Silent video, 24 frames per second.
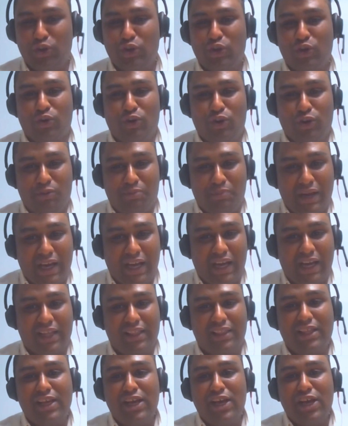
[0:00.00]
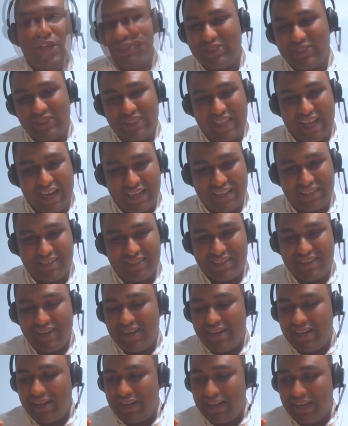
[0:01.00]
your own math. So that
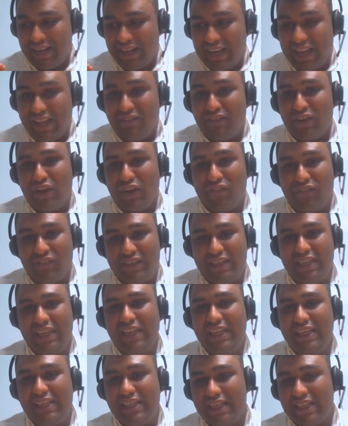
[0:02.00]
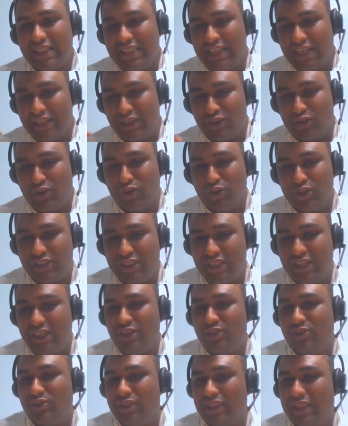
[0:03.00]
level of detail that goes
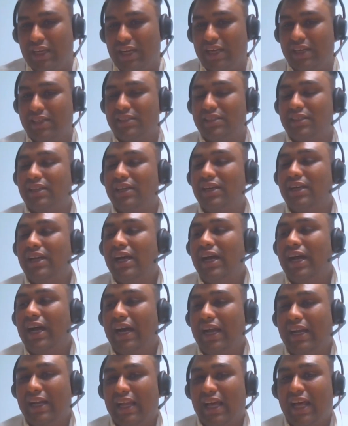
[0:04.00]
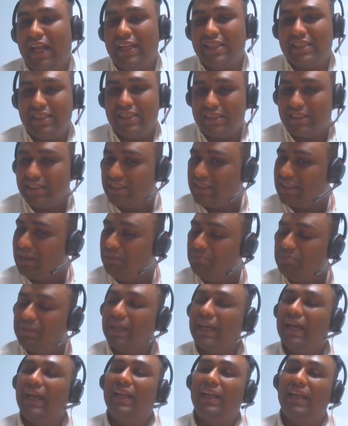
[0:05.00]
into that analysis is
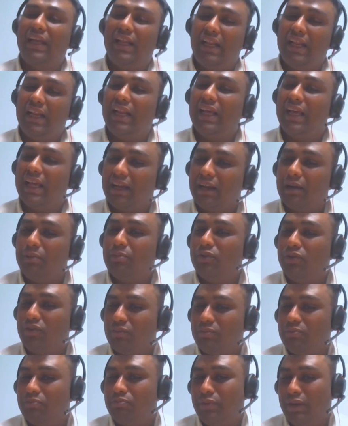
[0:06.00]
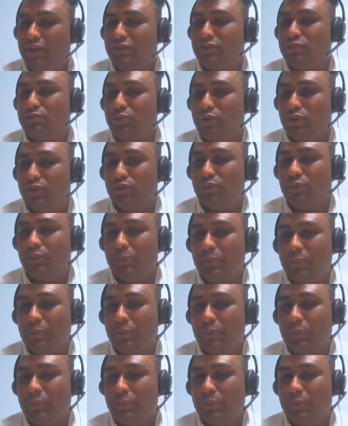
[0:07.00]
something I really like about Breeze Pro.